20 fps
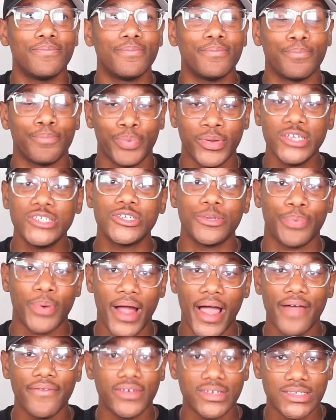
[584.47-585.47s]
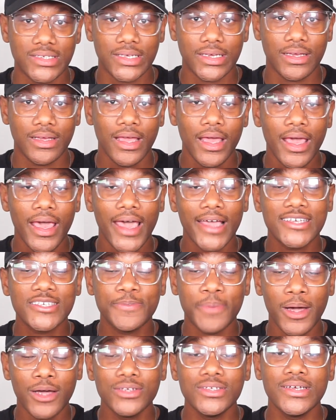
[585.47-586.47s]
breach of privacy.
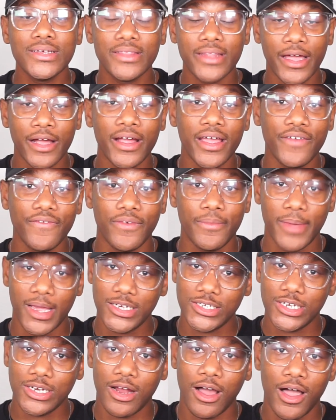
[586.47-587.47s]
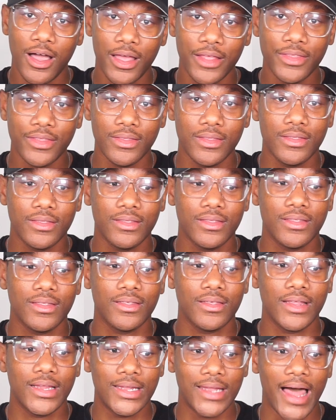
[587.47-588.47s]
Exposing their information on
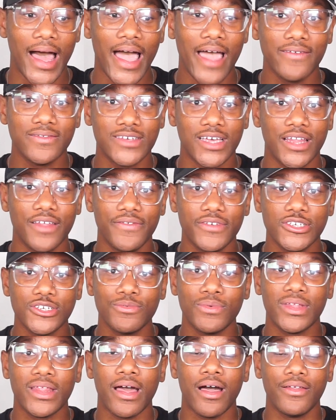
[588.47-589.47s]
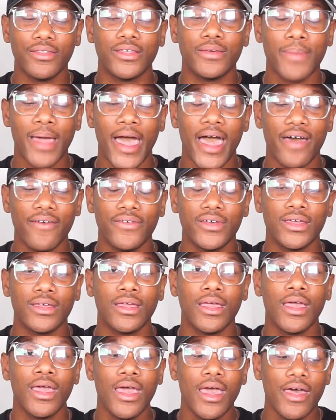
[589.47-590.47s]
live television without them
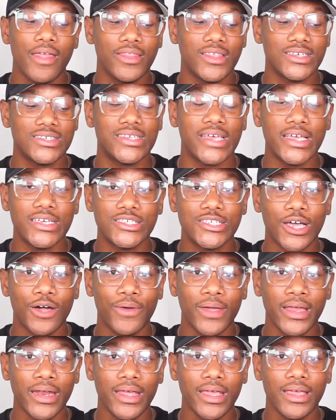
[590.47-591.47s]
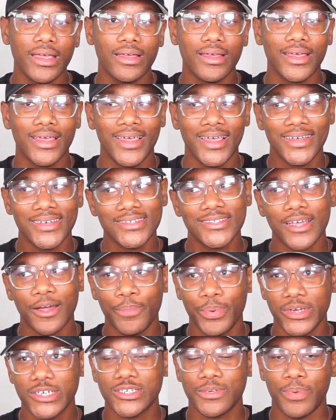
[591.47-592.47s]
having the say-so in it is a
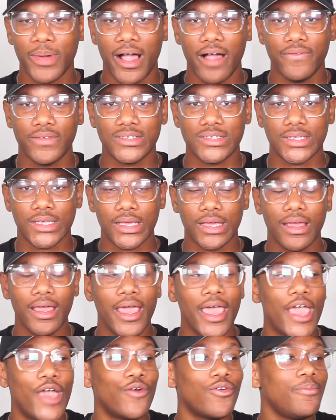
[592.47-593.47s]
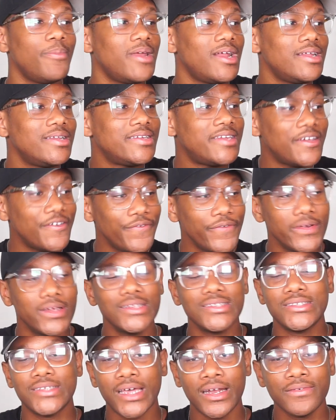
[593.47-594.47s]
breach of privacy. It would have been a
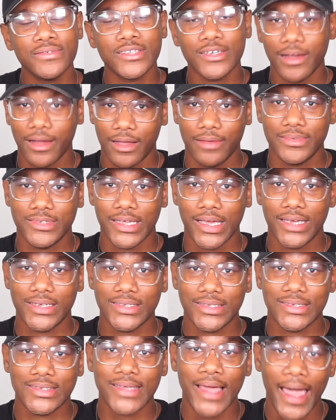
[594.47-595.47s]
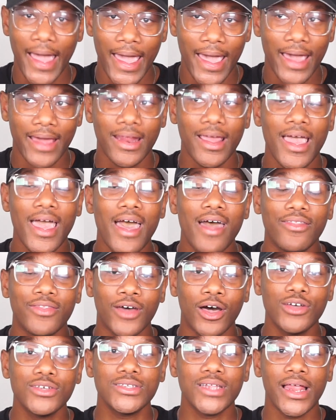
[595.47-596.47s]
different set of circumstances had
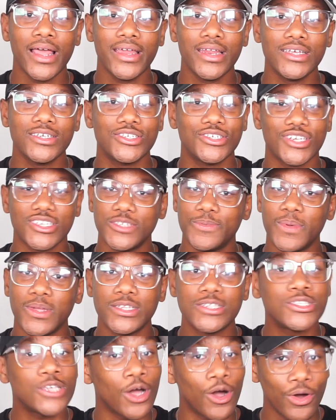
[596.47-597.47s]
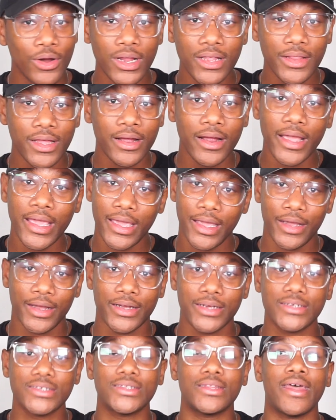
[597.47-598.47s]
those ladies just been told in their
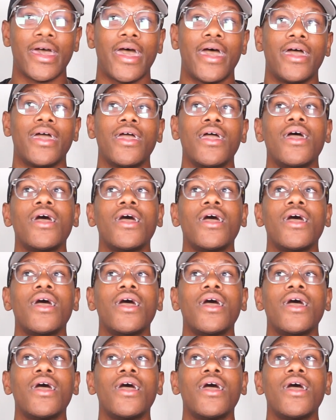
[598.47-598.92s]
ears that